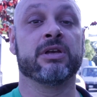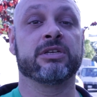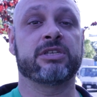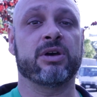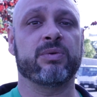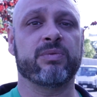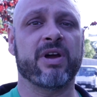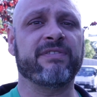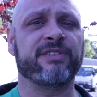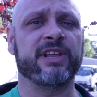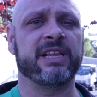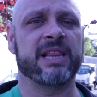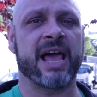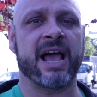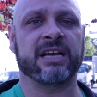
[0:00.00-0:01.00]
So
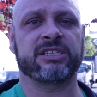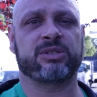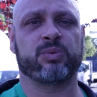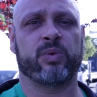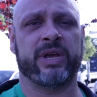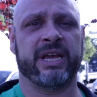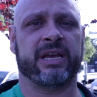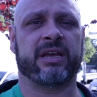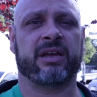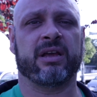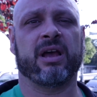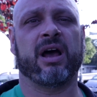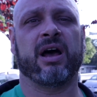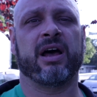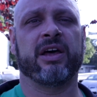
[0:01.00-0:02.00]
roughly last week
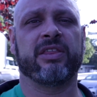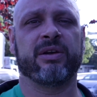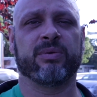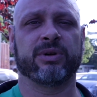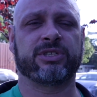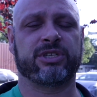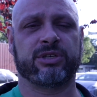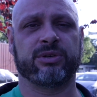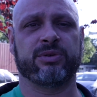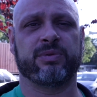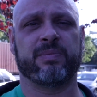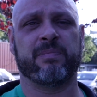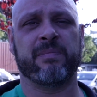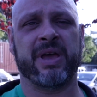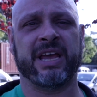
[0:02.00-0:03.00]
there were
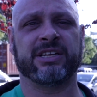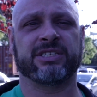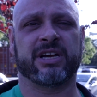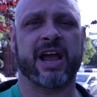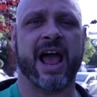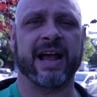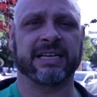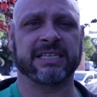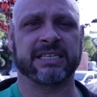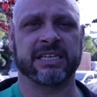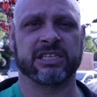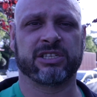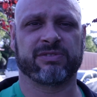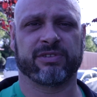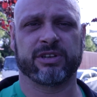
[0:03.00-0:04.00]
two major
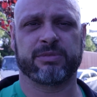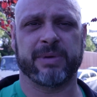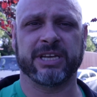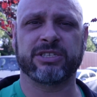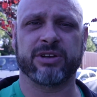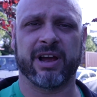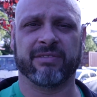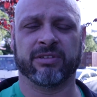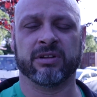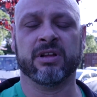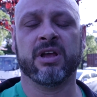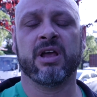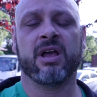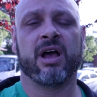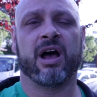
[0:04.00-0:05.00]
accidents for space travel.
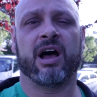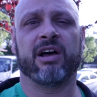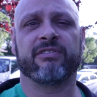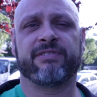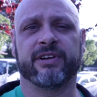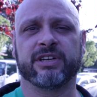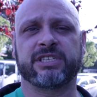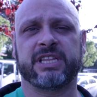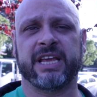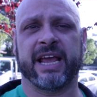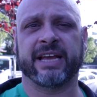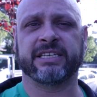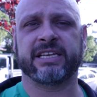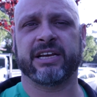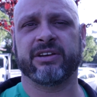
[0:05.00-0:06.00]
First,
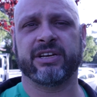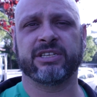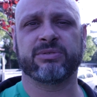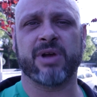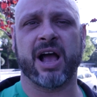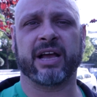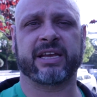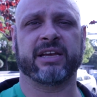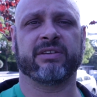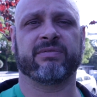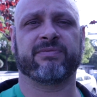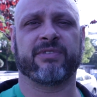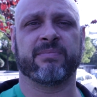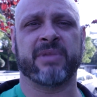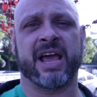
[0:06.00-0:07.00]
the Antares rocket
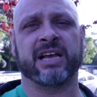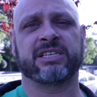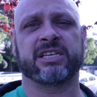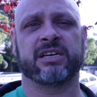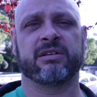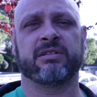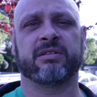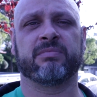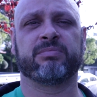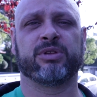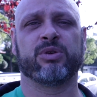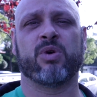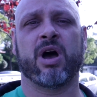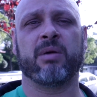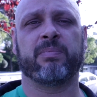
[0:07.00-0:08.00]
from NASA
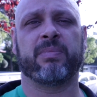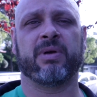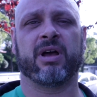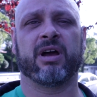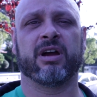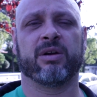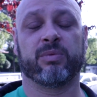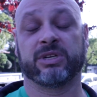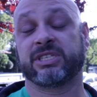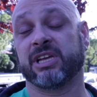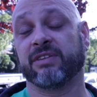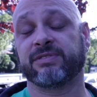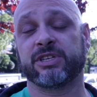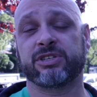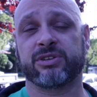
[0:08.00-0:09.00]
blew up or was
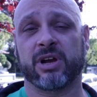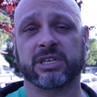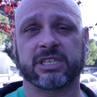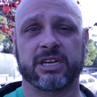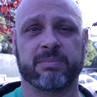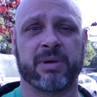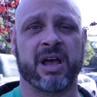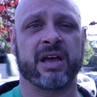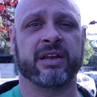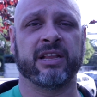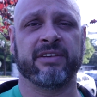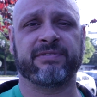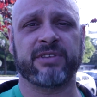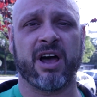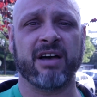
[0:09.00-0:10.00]
self-destructed upon
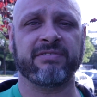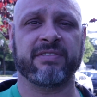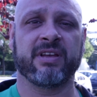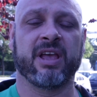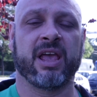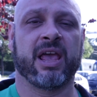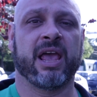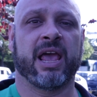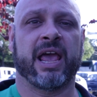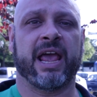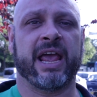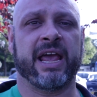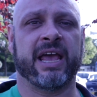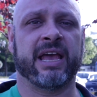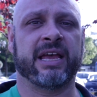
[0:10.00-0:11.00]
liftoff,
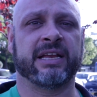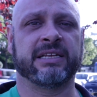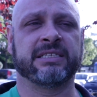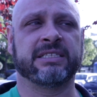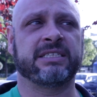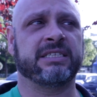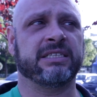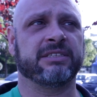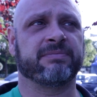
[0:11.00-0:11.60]
and